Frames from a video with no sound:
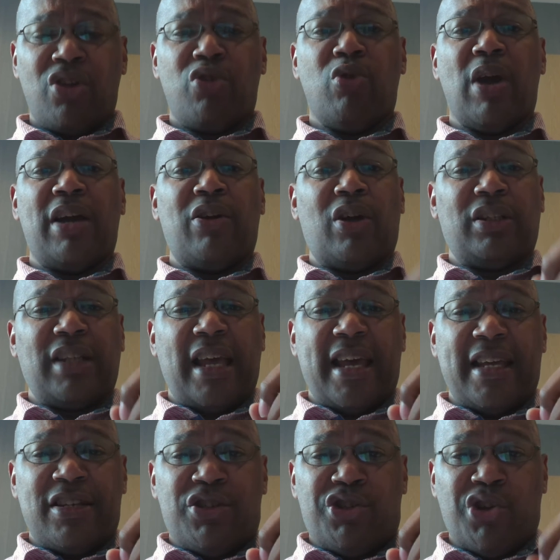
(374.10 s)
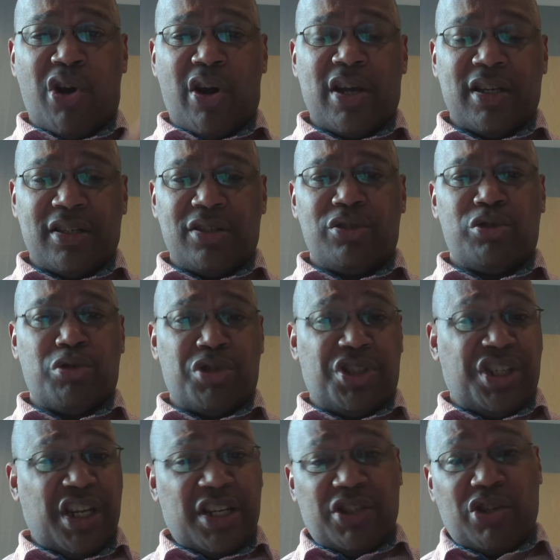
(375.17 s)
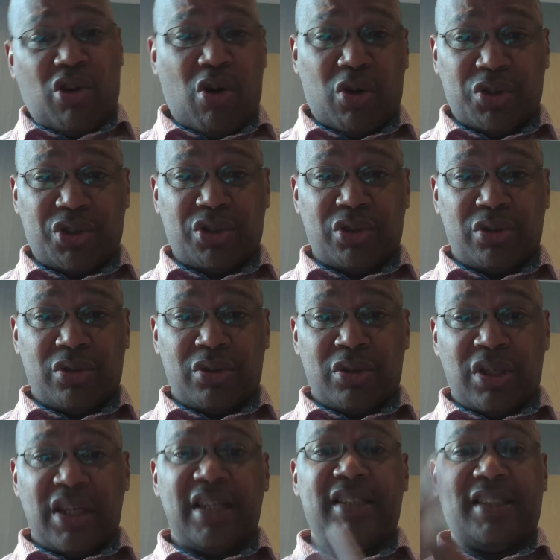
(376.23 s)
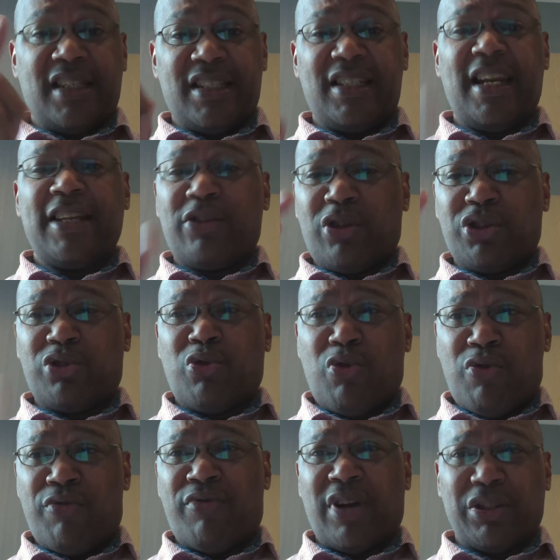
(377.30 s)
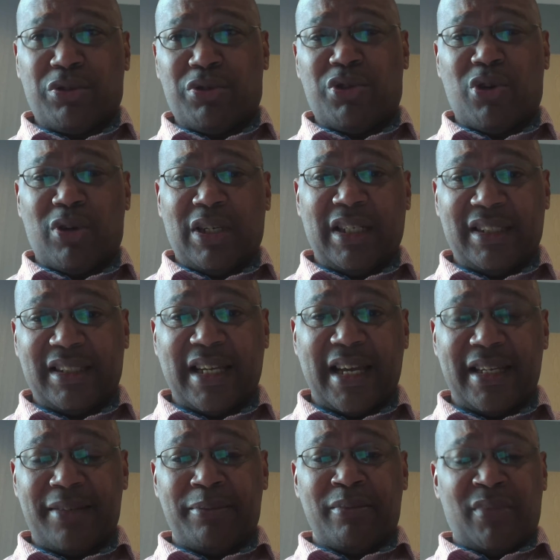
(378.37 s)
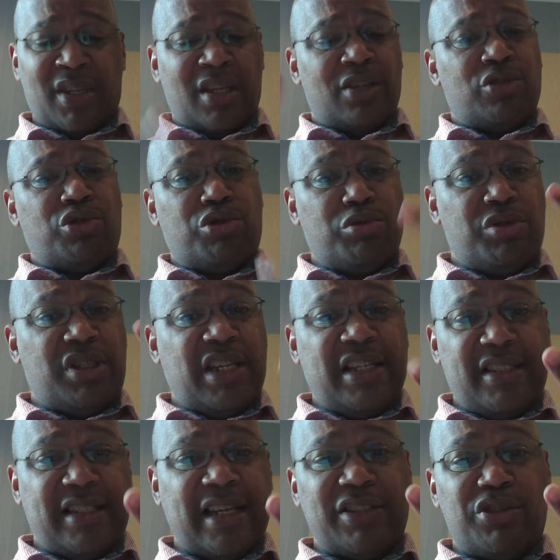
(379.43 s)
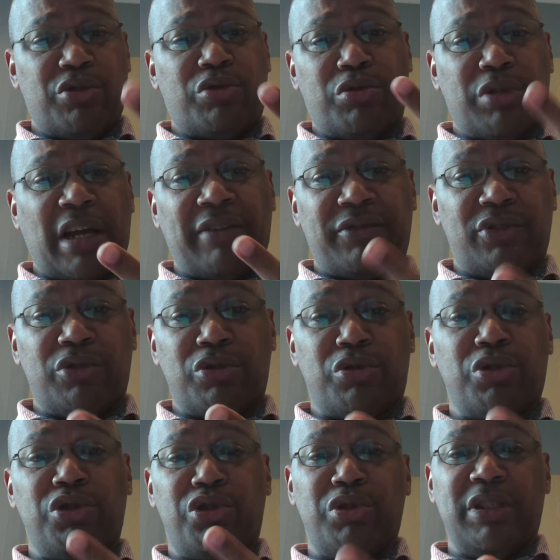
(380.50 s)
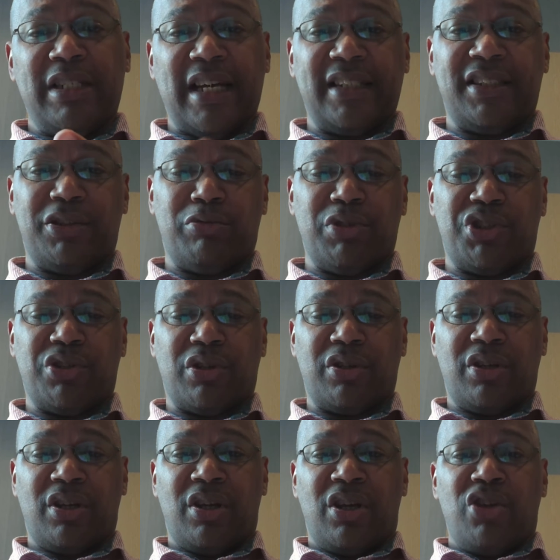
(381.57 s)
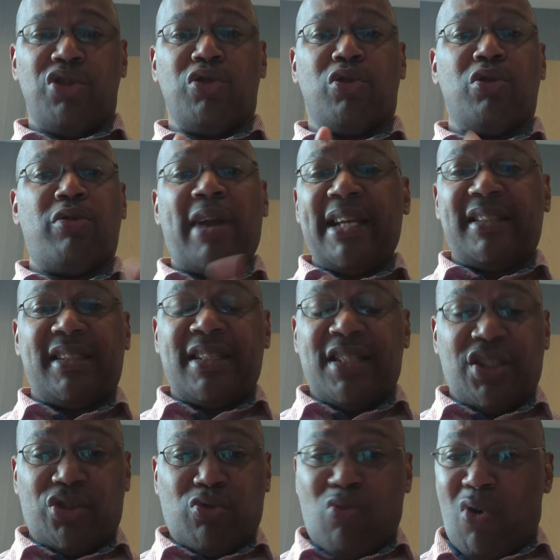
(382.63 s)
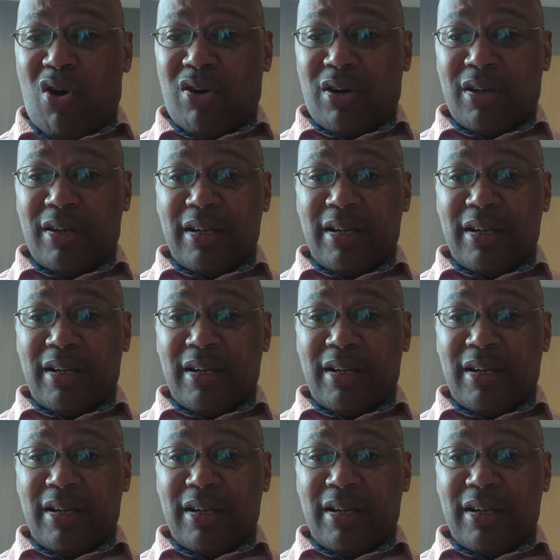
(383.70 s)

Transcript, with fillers: You are not enjoined to change course. He says, Let us go over to the other side two things that you could have you could do in that situation you could rest in his word